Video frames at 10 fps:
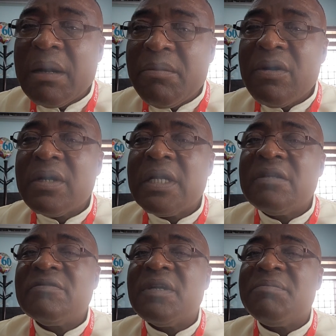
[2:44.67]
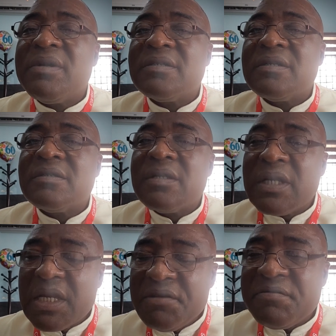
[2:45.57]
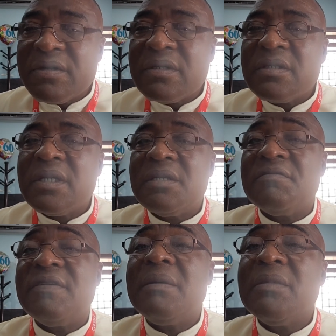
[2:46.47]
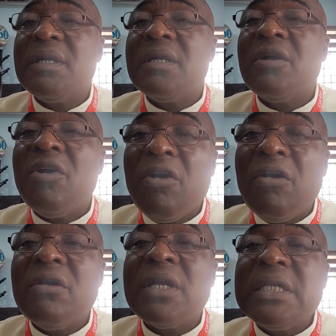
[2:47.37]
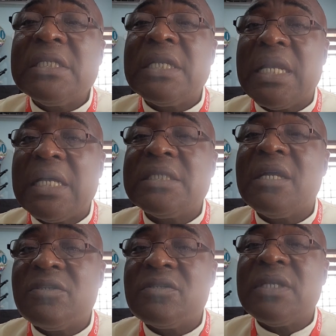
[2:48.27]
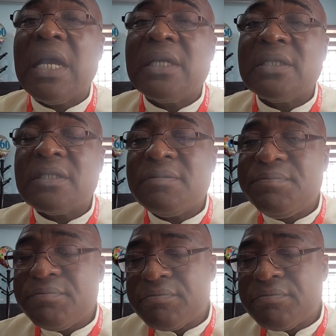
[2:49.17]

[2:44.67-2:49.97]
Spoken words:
among individual persons living in the family or in the larger society.